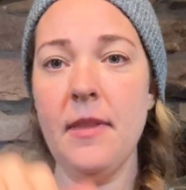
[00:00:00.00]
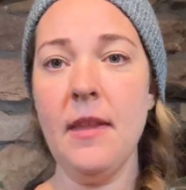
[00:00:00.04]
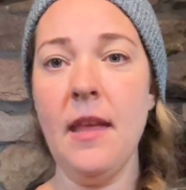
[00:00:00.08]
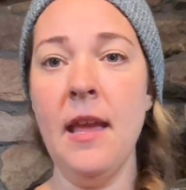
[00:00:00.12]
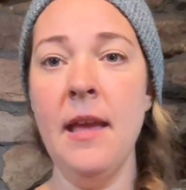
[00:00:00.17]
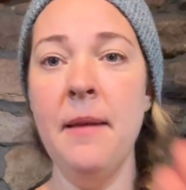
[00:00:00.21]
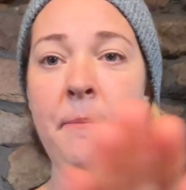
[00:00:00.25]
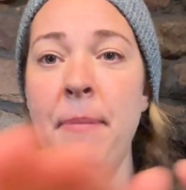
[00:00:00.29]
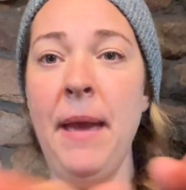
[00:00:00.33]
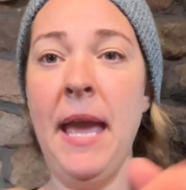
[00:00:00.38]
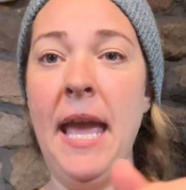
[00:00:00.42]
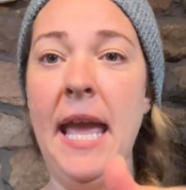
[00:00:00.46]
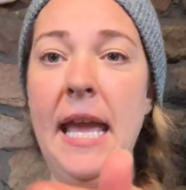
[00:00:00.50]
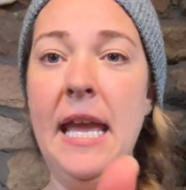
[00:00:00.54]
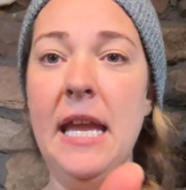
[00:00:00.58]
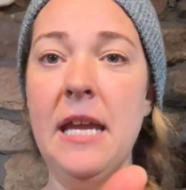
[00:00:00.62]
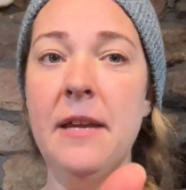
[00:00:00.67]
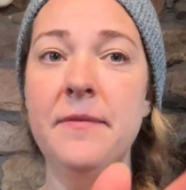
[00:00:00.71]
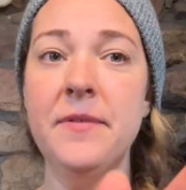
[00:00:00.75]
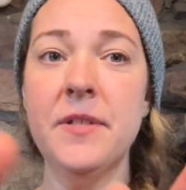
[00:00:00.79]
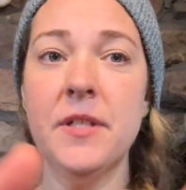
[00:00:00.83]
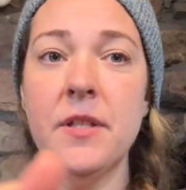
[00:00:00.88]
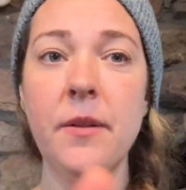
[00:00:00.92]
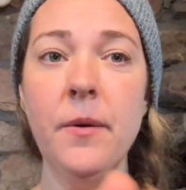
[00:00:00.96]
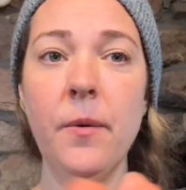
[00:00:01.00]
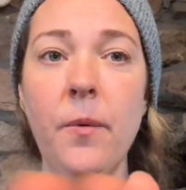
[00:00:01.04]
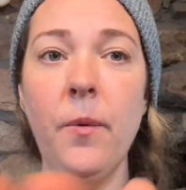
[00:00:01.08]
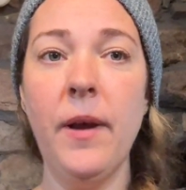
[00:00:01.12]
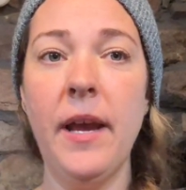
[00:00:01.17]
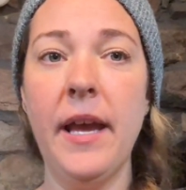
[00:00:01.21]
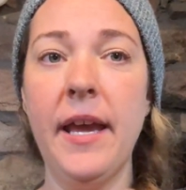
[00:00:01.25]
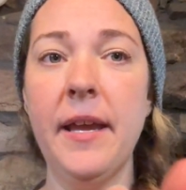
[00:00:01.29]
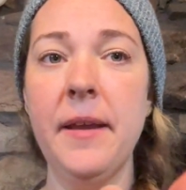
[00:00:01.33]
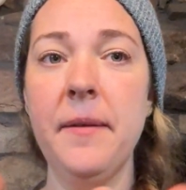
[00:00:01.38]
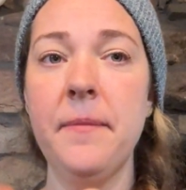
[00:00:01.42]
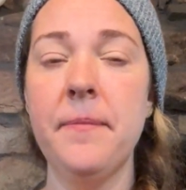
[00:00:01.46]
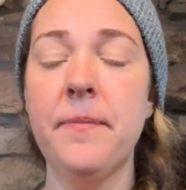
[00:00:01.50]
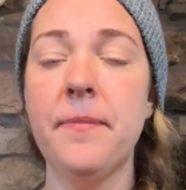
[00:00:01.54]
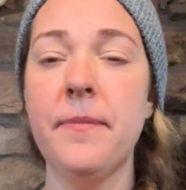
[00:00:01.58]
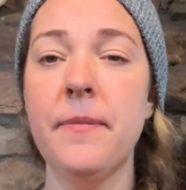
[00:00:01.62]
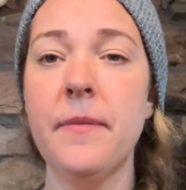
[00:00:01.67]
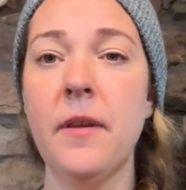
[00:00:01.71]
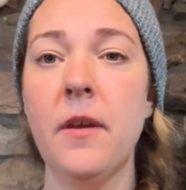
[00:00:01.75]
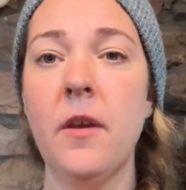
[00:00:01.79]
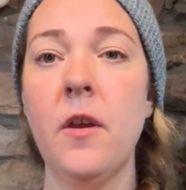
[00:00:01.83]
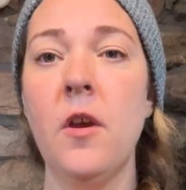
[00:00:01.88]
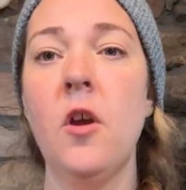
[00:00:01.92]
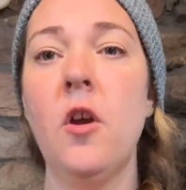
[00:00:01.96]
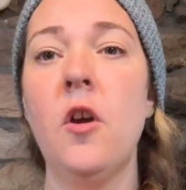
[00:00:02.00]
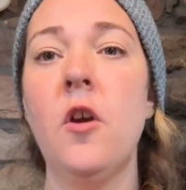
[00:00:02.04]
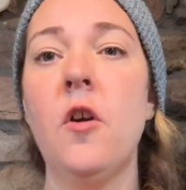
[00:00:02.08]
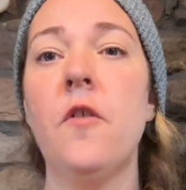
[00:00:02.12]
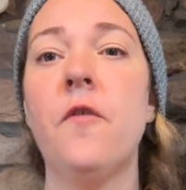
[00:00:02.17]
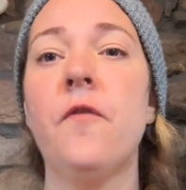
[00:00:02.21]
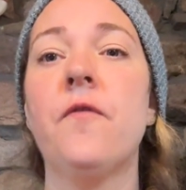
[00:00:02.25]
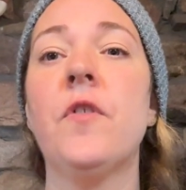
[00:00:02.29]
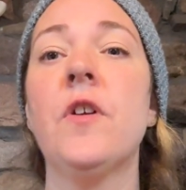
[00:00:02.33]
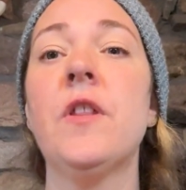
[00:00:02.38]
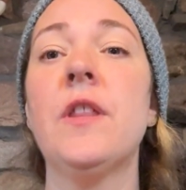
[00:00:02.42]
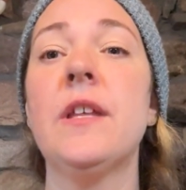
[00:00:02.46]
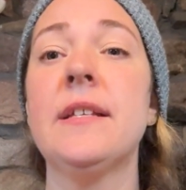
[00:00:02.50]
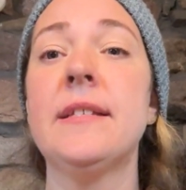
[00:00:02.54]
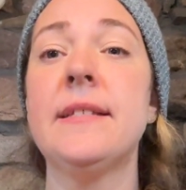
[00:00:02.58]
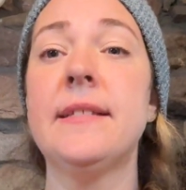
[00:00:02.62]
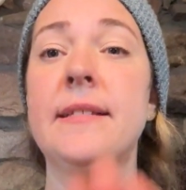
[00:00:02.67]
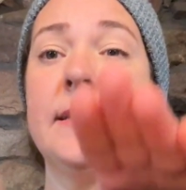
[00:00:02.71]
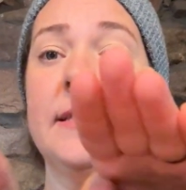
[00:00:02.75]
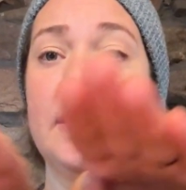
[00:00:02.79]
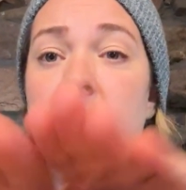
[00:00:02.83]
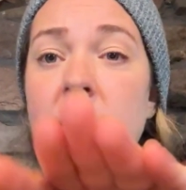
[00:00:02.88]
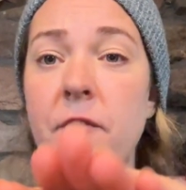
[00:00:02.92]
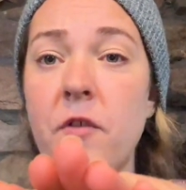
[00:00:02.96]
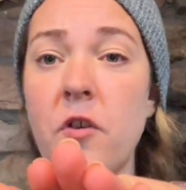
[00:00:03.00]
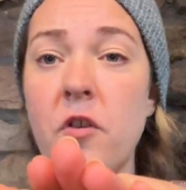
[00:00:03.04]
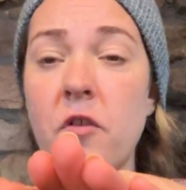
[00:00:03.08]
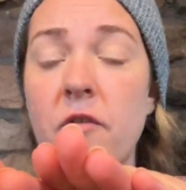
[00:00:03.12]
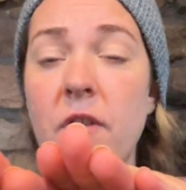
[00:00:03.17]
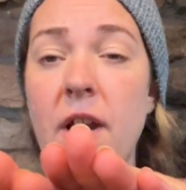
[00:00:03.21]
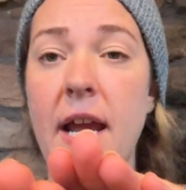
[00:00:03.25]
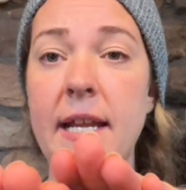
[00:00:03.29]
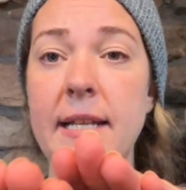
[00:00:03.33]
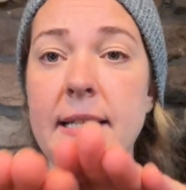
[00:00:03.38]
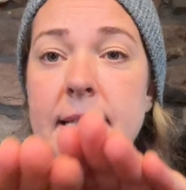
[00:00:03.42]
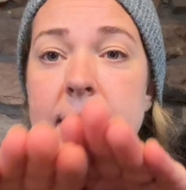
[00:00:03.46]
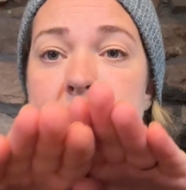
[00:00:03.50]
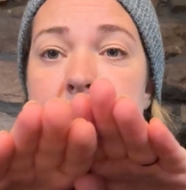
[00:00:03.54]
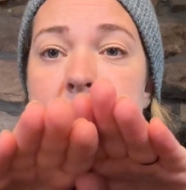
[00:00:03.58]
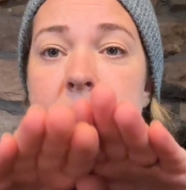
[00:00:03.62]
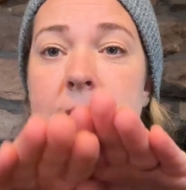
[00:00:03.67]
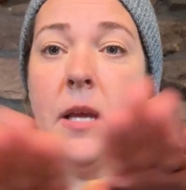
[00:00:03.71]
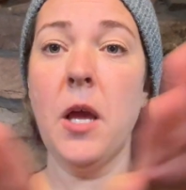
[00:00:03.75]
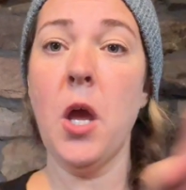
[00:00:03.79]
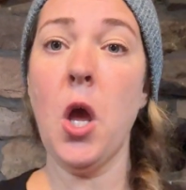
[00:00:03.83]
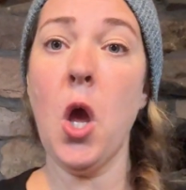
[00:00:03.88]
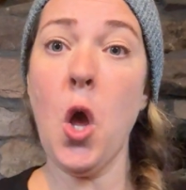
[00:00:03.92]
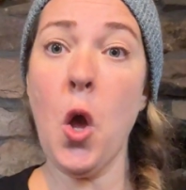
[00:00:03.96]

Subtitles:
and paved the way for the civil rights